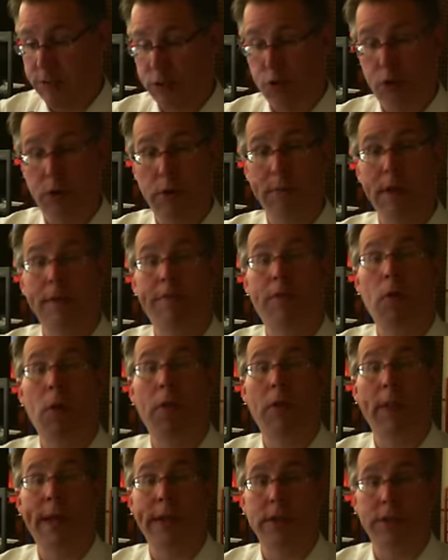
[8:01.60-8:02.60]
edition of News
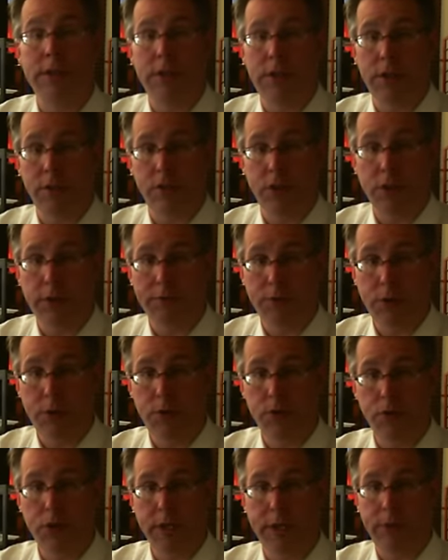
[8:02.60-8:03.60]
Channel 3's video
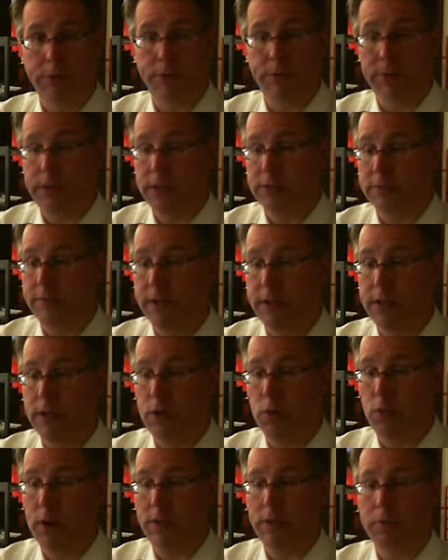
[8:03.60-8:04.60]
weather blog, Weather
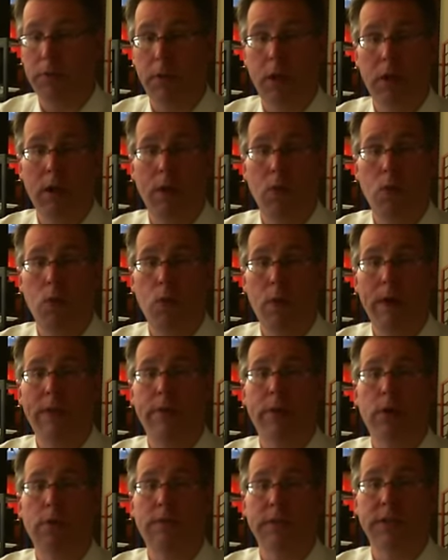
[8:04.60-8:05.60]
Overtime, for
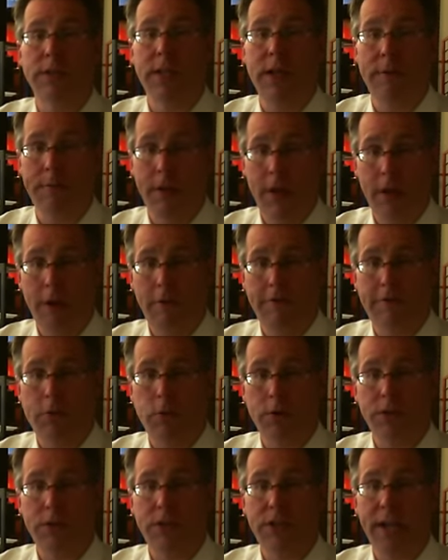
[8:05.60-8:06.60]
Saturday, October
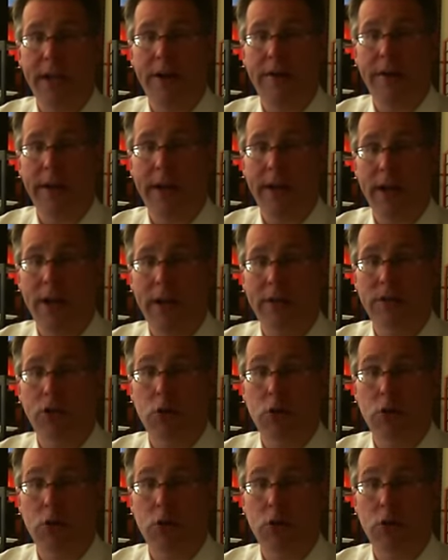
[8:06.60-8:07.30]
29th.